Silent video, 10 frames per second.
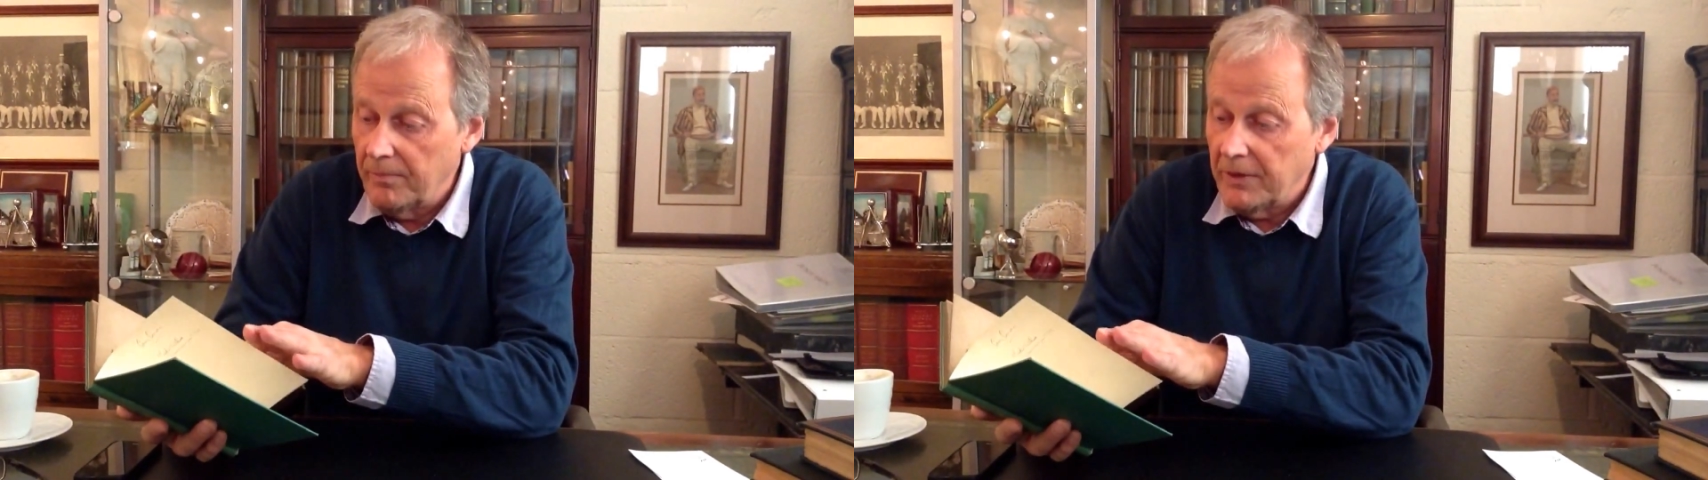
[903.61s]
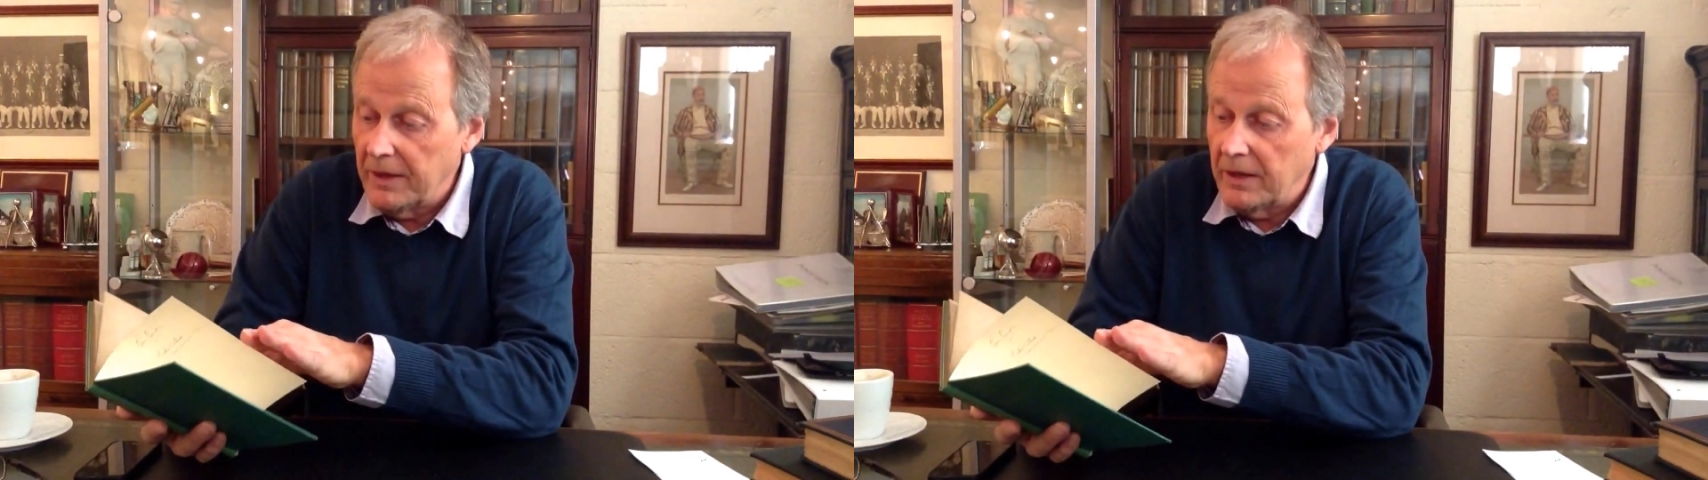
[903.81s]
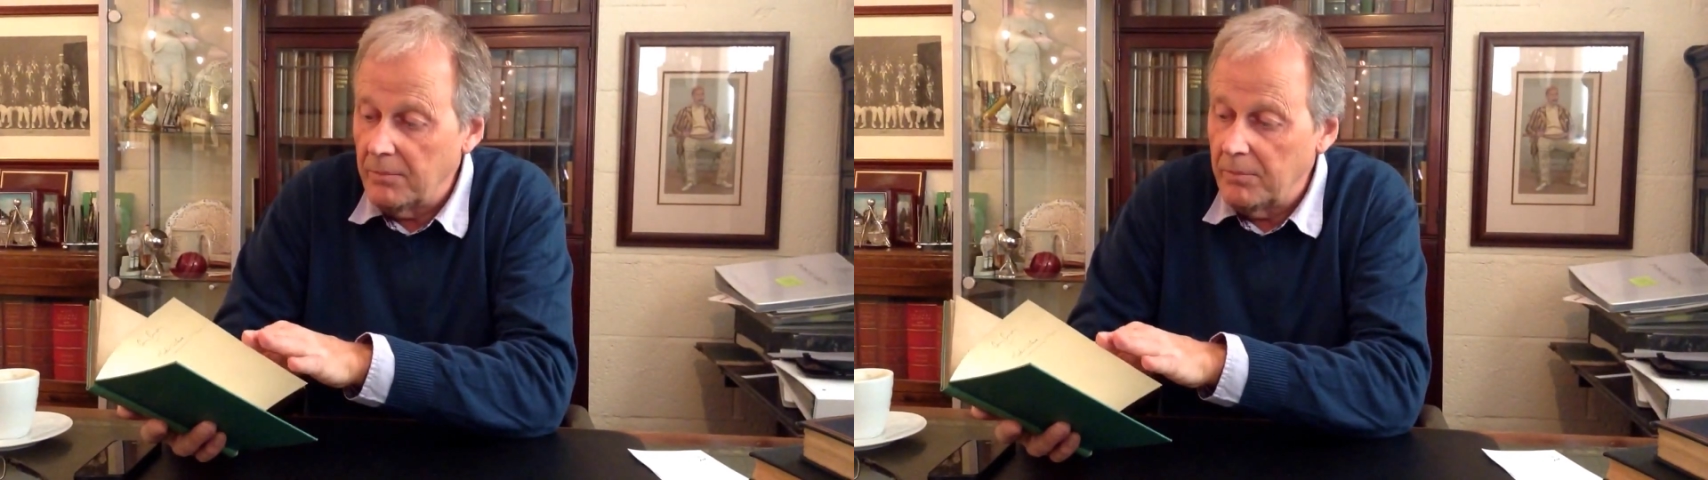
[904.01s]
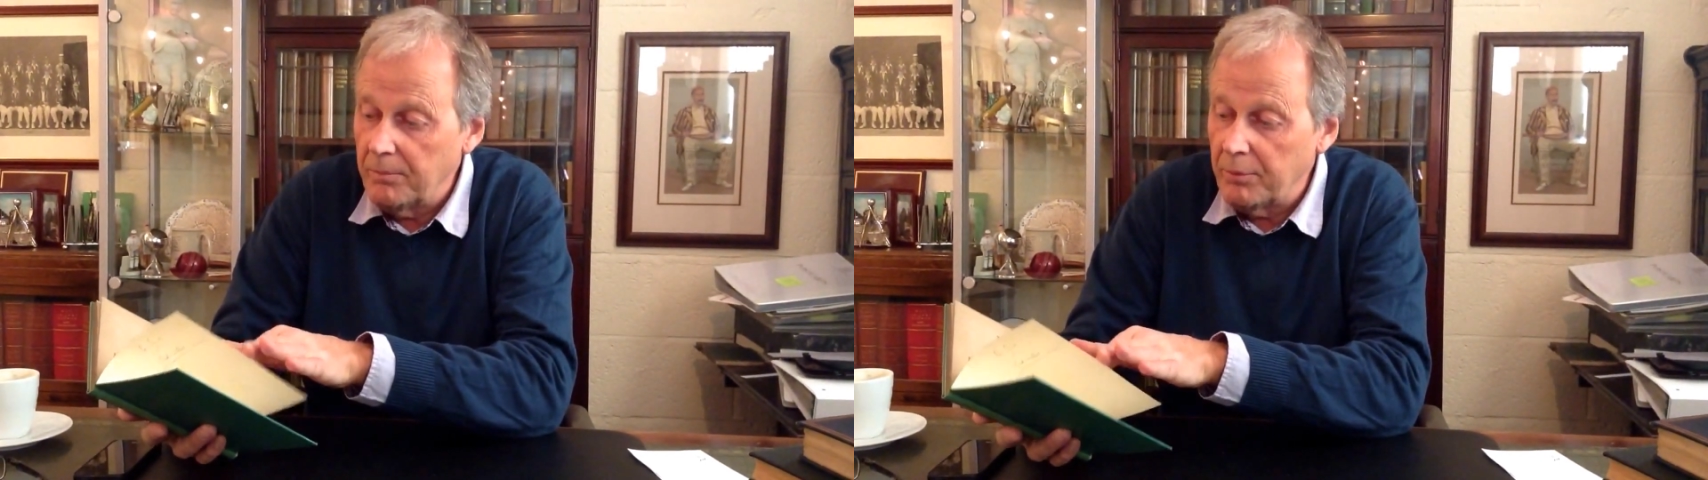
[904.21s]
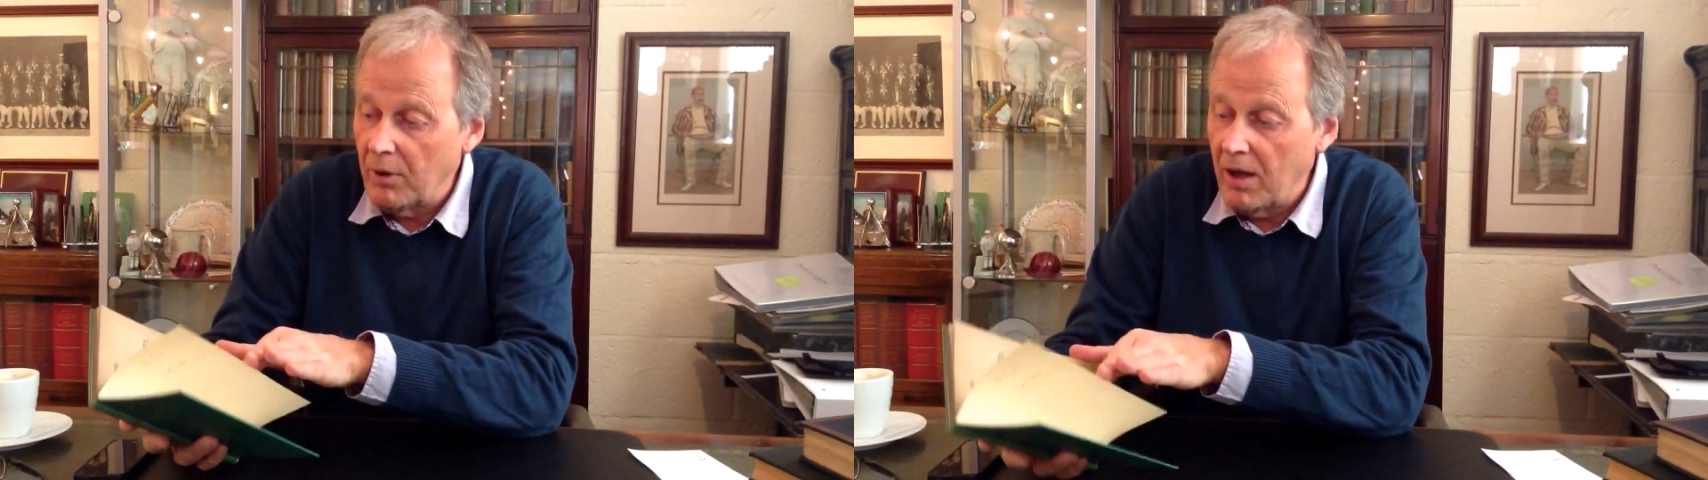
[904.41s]
in a
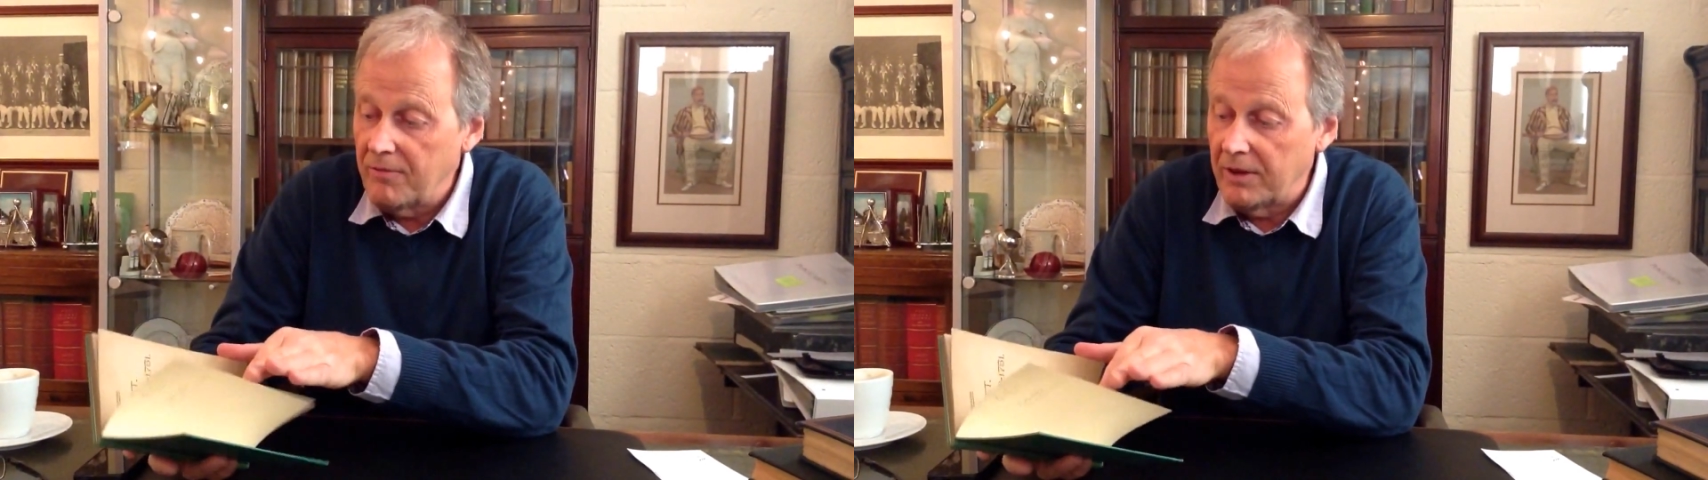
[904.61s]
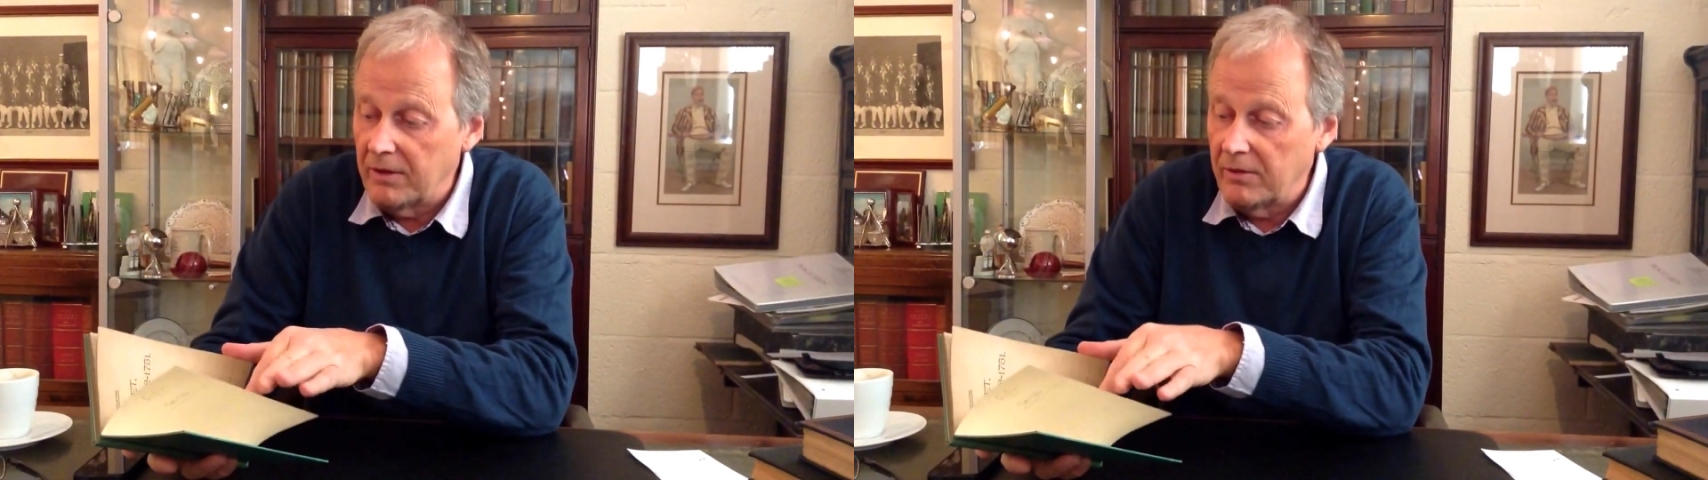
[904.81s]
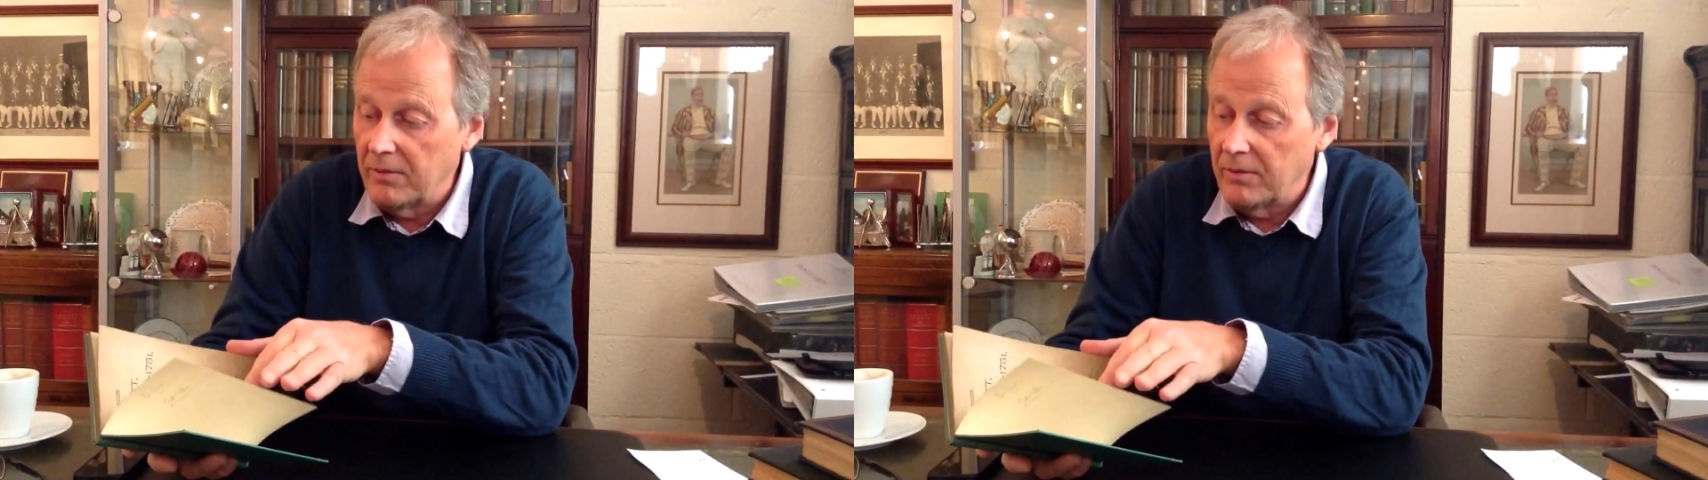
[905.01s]
private